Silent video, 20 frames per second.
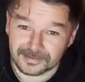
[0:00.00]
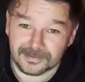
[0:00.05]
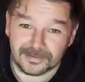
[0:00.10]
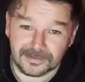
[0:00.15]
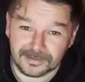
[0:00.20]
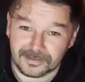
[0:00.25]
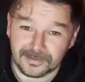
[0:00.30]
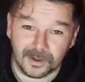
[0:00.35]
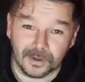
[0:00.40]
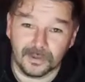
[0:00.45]

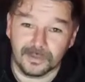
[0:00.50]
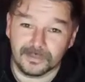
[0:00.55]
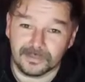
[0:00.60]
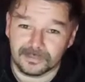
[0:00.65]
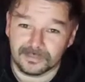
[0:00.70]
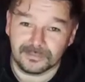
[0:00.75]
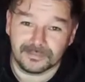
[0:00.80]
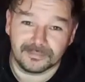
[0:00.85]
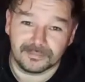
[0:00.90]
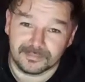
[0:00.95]
don't
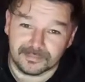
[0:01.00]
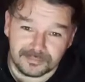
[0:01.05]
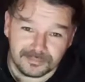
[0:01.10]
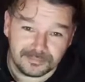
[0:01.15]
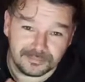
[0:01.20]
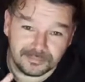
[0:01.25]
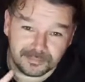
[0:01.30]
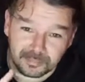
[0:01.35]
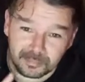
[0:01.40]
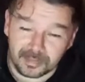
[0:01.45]

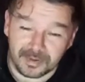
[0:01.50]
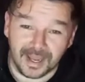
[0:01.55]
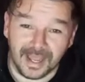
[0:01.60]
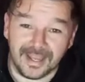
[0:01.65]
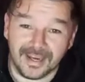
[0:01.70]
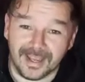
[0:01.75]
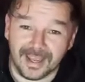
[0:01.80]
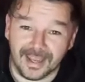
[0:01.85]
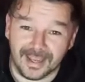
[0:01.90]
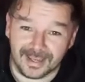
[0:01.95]
plan
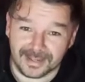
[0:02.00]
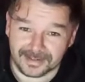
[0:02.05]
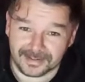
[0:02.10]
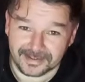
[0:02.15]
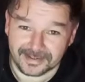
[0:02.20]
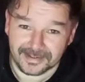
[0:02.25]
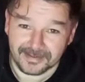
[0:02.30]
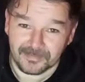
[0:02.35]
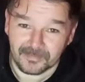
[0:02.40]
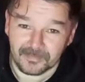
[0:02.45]
ahead.
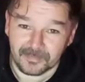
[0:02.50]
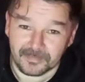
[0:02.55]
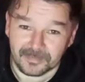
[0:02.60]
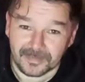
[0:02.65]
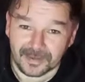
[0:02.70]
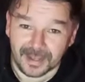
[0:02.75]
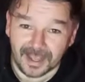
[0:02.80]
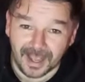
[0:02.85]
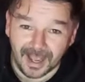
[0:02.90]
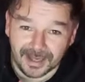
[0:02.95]

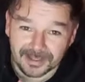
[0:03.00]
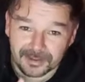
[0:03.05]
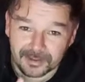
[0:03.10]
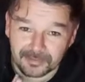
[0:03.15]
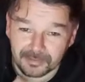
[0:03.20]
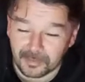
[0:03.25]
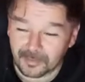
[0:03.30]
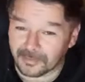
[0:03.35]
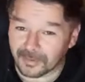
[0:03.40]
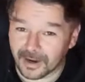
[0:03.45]
As a
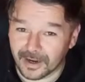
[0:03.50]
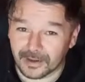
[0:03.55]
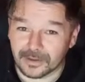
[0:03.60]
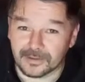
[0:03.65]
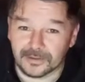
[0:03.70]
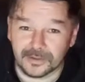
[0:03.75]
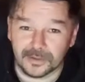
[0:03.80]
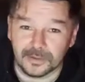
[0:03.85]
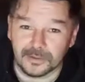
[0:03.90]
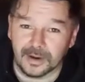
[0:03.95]
writer
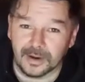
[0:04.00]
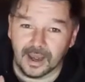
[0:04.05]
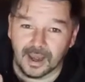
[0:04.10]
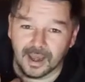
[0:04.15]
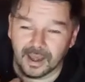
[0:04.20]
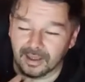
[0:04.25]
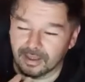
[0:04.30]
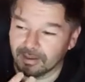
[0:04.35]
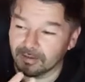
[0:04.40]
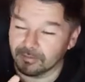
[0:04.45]
to
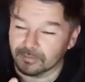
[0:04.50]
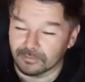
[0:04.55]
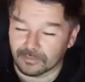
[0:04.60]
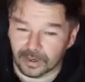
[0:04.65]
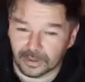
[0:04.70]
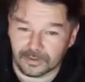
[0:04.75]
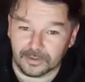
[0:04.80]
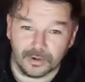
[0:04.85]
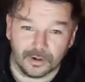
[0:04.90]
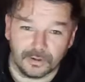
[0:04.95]
a
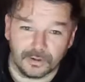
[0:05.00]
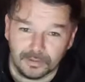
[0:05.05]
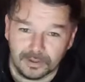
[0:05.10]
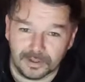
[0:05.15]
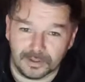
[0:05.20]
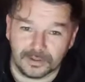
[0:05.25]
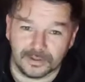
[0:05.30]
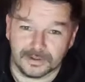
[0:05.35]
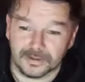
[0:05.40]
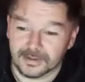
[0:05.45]
writer or
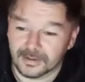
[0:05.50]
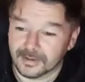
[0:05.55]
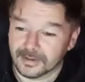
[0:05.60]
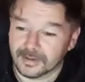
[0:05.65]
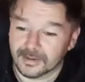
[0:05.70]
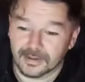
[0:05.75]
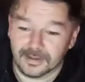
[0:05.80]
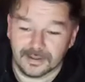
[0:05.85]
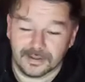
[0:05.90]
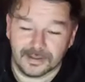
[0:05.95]
reader,
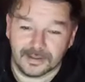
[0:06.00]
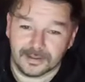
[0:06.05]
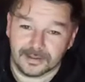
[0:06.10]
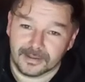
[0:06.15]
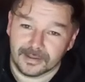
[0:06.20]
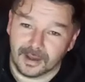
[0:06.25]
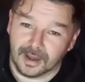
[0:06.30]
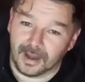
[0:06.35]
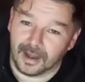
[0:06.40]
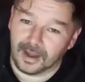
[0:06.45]

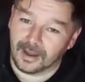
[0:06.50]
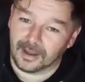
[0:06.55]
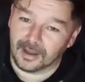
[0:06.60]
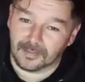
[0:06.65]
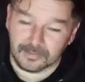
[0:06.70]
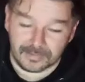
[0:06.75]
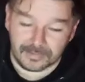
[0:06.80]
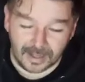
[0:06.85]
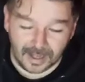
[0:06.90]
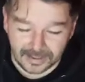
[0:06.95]

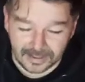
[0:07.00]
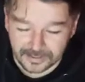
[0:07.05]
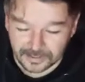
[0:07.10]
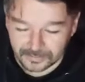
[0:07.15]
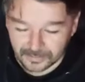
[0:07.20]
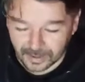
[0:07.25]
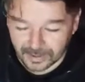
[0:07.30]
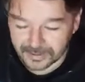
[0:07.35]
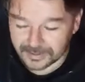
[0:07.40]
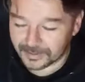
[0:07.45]
as a
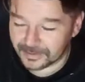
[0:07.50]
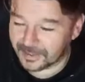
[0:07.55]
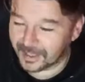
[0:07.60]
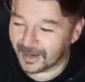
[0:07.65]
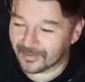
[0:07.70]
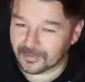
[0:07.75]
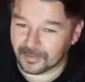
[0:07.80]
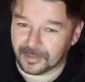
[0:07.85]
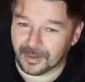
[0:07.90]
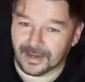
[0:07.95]
writer you have
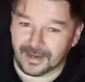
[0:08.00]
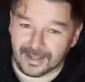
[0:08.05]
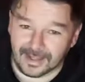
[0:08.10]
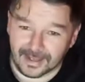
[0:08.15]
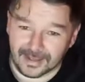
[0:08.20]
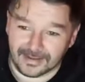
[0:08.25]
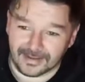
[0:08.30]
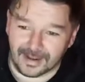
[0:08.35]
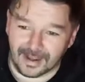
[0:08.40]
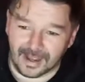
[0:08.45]
to plan
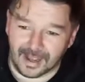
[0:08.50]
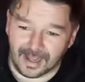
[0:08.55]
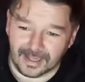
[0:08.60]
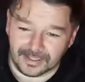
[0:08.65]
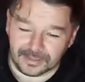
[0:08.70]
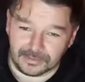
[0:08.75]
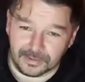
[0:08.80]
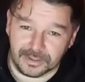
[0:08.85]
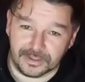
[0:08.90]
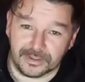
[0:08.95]
ahead. As a
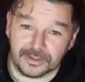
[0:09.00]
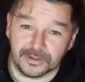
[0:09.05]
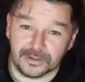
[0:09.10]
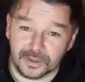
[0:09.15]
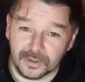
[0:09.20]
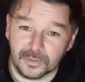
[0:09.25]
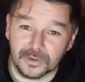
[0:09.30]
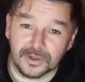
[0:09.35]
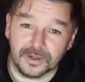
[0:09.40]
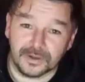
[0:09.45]
reader, you
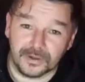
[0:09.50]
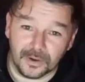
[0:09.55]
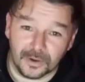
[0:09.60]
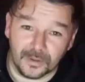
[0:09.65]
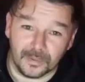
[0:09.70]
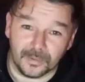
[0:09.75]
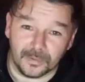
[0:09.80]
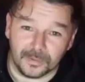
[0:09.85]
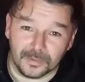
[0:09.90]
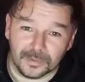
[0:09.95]
will
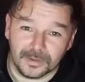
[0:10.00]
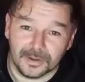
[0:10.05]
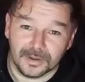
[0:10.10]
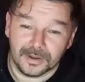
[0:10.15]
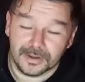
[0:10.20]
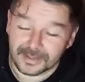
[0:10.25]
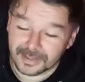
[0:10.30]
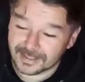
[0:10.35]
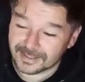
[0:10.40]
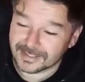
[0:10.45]
know.
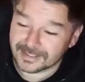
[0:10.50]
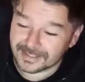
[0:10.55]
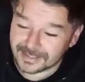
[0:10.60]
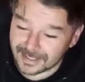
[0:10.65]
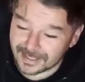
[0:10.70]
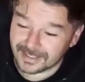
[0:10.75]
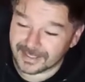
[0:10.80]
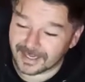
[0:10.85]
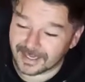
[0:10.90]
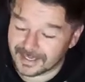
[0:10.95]
You'll see
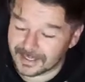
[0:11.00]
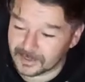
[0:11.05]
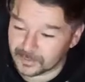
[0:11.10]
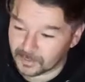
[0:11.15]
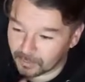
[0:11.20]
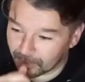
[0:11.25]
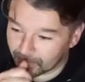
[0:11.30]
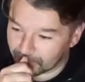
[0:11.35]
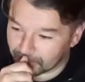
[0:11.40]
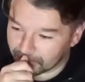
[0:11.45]
it in his
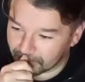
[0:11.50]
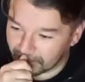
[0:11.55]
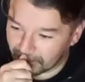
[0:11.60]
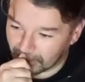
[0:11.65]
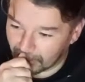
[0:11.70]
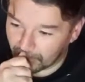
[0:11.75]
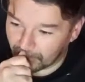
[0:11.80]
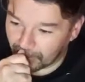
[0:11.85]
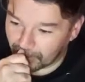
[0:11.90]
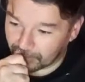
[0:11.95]
work
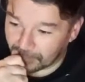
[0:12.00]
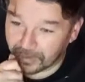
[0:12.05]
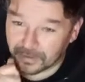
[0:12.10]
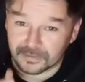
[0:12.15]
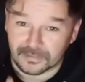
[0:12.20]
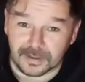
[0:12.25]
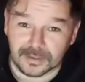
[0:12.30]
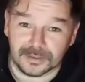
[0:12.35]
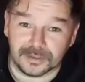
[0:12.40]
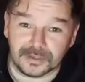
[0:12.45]
when a writer
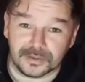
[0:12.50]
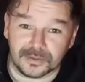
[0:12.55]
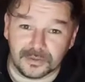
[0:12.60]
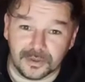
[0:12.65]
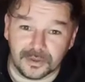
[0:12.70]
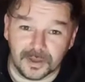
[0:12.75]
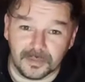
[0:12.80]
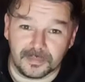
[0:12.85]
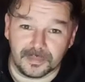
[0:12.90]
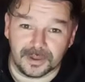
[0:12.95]
has screwed
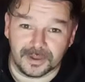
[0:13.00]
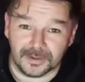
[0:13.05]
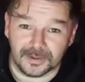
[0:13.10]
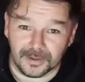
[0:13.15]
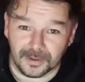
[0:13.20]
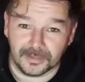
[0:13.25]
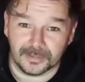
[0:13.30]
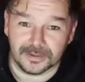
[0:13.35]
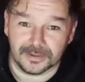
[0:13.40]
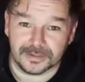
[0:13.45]
up and
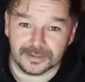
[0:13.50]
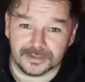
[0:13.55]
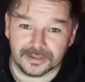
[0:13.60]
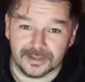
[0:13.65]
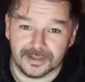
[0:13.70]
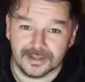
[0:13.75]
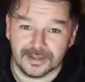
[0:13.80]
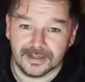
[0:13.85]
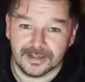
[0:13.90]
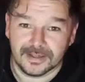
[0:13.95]
knows
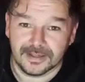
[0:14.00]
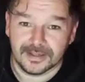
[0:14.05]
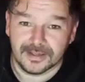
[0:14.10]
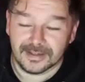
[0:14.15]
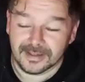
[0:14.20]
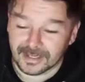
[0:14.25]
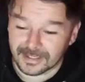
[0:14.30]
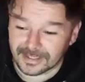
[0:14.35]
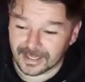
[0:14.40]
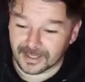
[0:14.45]

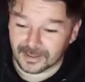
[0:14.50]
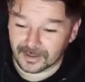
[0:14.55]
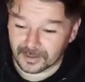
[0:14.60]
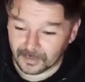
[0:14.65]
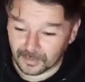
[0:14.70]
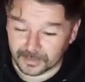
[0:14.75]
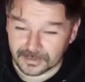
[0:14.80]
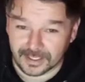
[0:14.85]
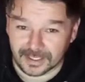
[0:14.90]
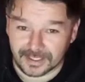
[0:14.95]
he's heading
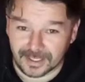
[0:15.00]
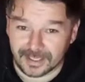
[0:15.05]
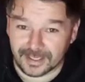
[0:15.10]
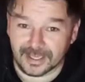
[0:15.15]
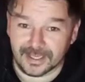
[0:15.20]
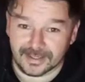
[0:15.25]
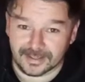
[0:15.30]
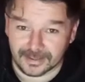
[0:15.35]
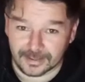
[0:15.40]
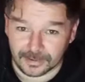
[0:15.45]
towards a dead
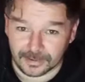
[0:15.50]
end here.